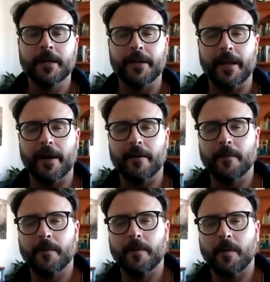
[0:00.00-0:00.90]
Now,
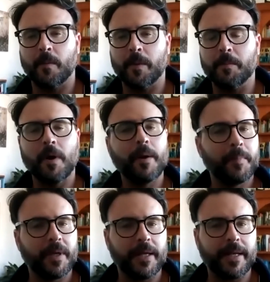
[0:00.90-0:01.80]
we might
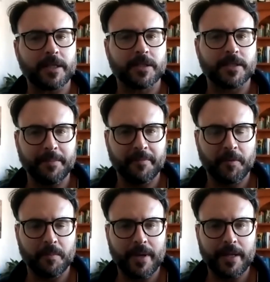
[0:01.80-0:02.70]
begin actually, some of
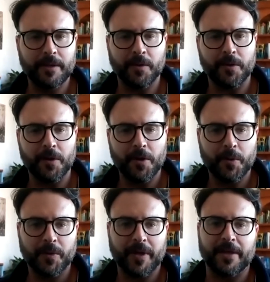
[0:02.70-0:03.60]
you may not know
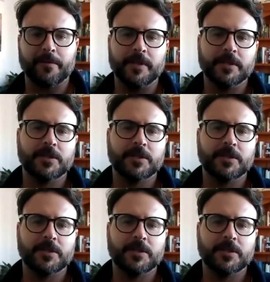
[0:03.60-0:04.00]
who Catherine is.